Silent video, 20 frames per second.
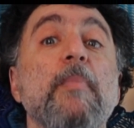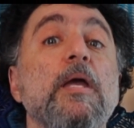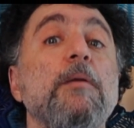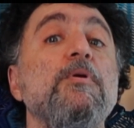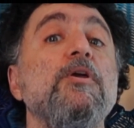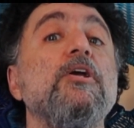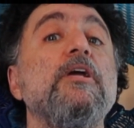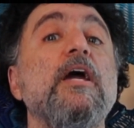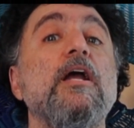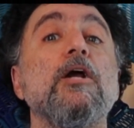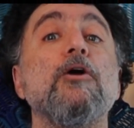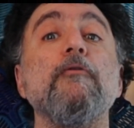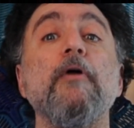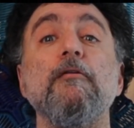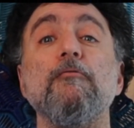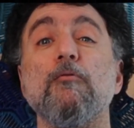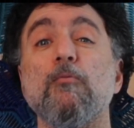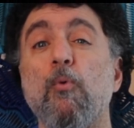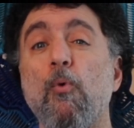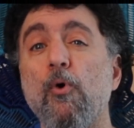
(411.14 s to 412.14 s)
Maybe you get a
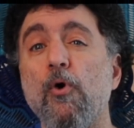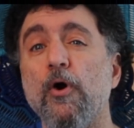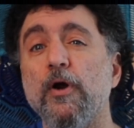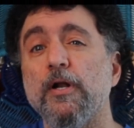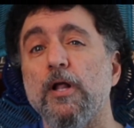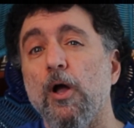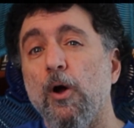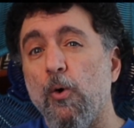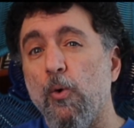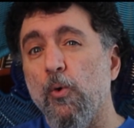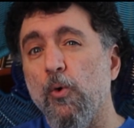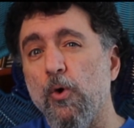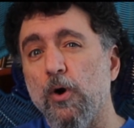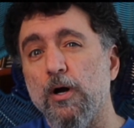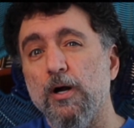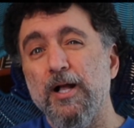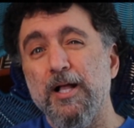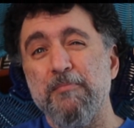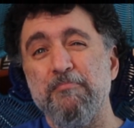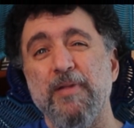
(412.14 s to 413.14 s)
great reward,
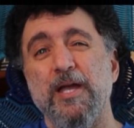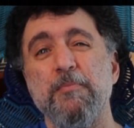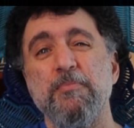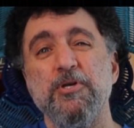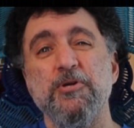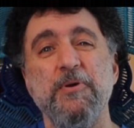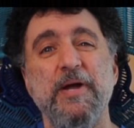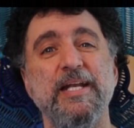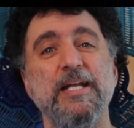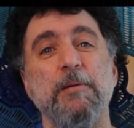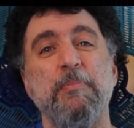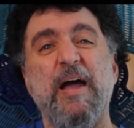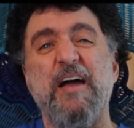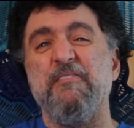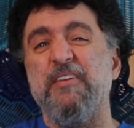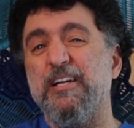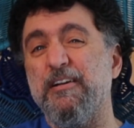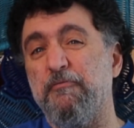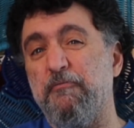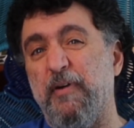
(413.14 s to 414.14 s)
or maybe you end up
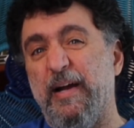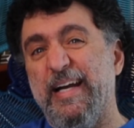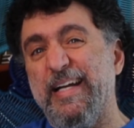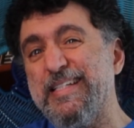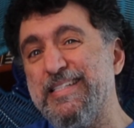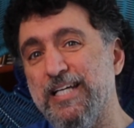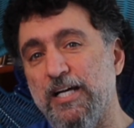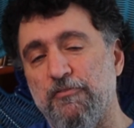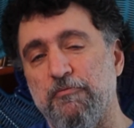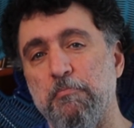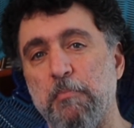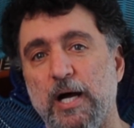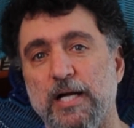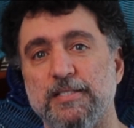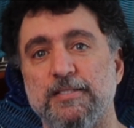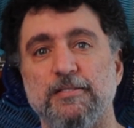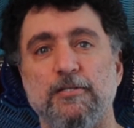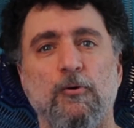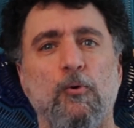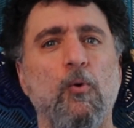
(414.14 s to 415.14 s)
having to fight a tough
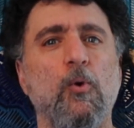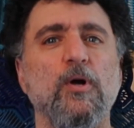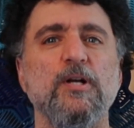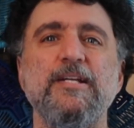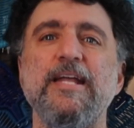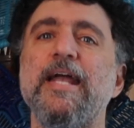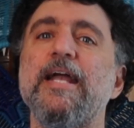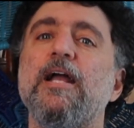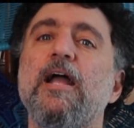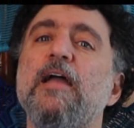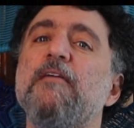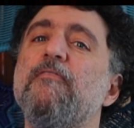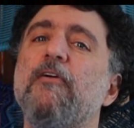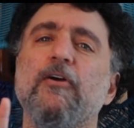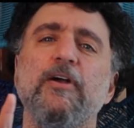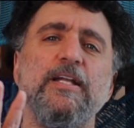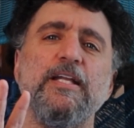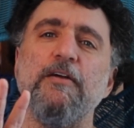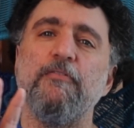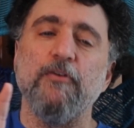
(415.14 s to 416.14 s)
monster or take a
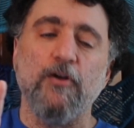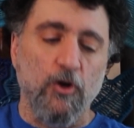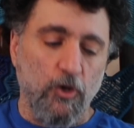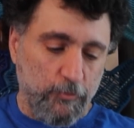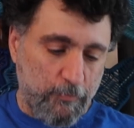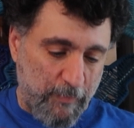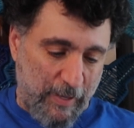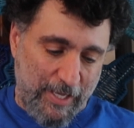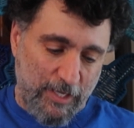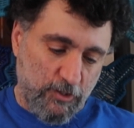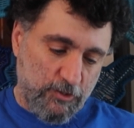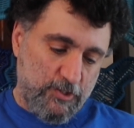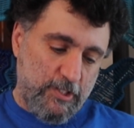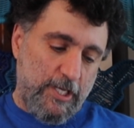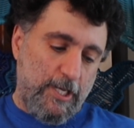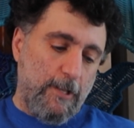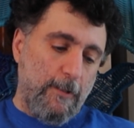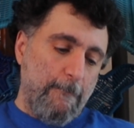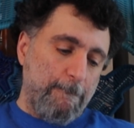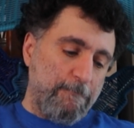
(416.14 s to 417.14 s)
very difficult
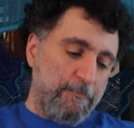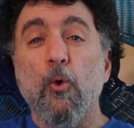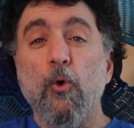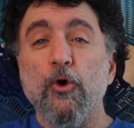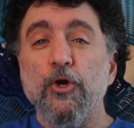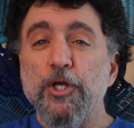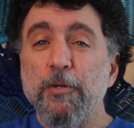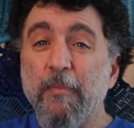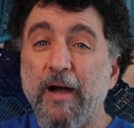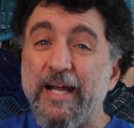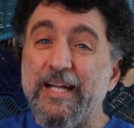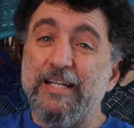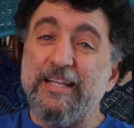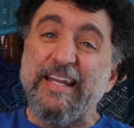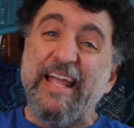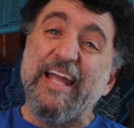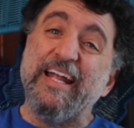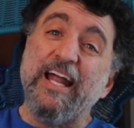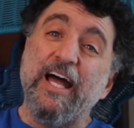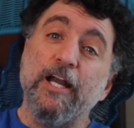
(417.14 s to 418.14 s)
penalty. Or you
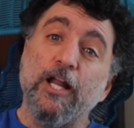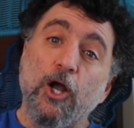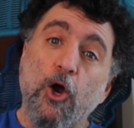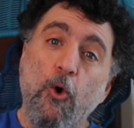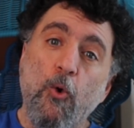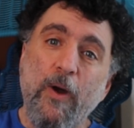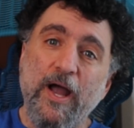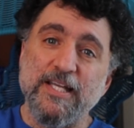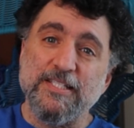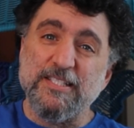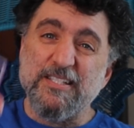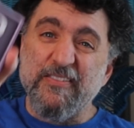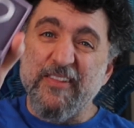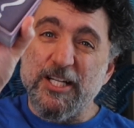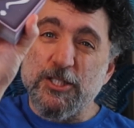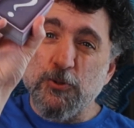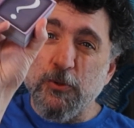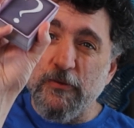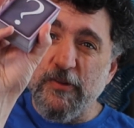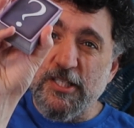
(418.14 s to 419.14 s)
might land on a quest.
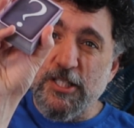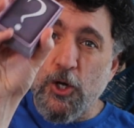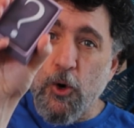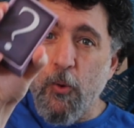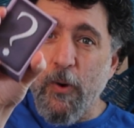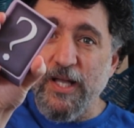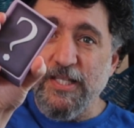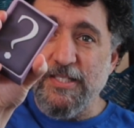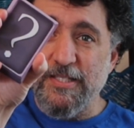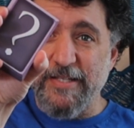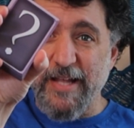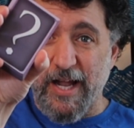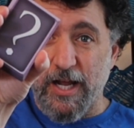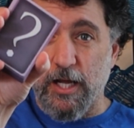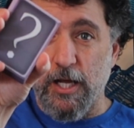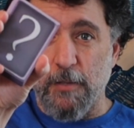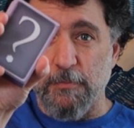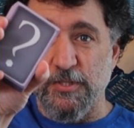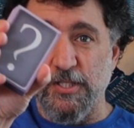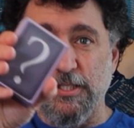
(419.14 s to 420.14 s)
That's where this quest
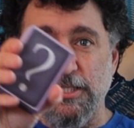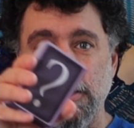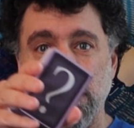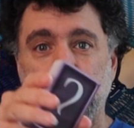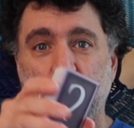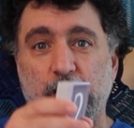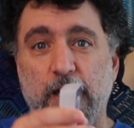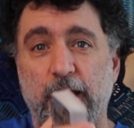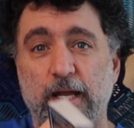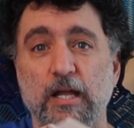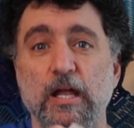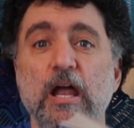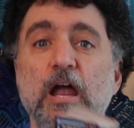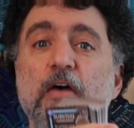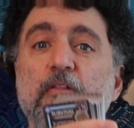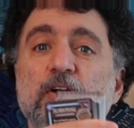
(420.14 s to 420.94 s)
deck comes into play.